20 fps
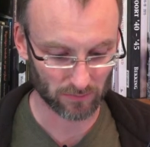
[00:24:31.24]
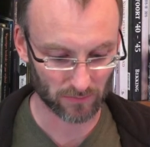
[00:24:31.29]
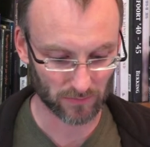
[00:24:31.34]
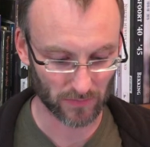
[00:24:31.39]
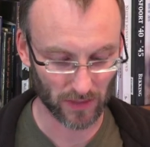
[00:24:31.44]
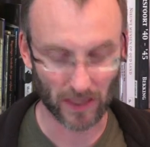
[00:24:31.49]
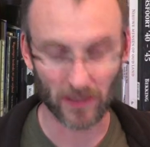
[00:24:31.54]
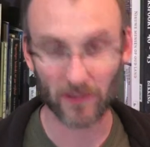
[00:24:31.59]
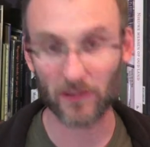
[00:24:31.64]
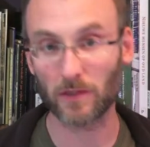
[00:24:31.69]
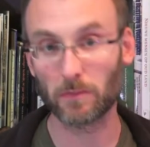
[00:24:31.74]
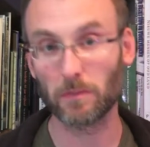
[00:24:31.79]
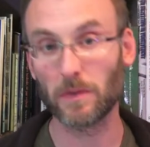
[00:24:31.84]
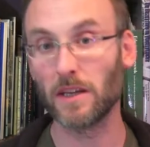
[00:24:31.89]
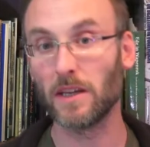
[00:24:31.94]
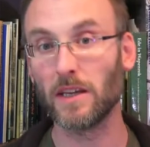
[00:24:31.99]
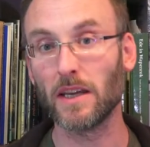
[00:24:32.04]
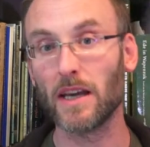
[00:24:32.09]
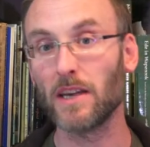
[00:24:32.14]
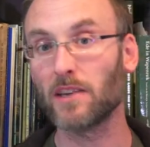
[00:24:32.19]
it's a
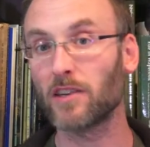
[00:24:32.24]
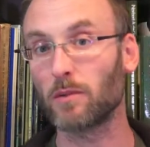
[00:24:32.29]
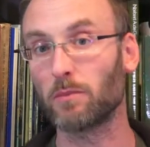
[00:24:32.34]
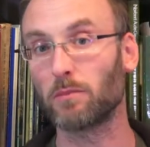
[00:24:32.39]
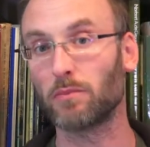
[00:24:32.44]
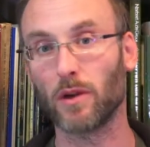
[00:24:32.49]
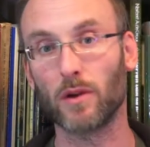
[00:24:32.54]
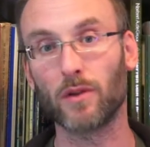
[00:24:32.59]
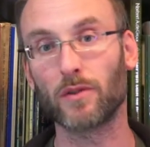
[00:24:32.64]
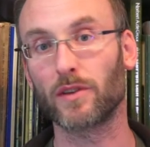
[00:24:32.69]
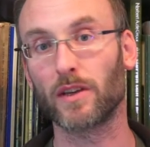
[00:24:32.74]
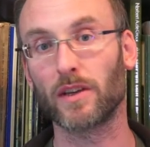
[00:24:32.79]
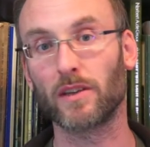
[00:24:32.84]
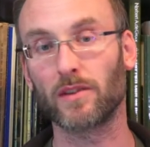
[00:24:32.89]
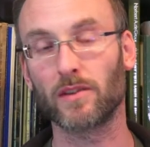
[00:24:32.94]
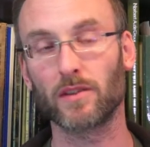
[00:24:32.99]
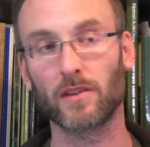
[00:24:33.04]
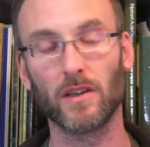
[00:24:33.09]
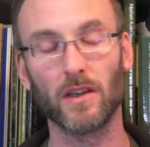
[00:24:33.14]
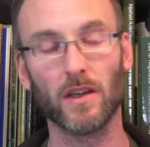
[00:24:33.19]
mediation
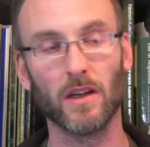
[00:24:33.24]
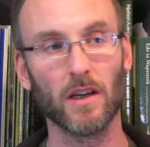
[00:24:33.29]
process,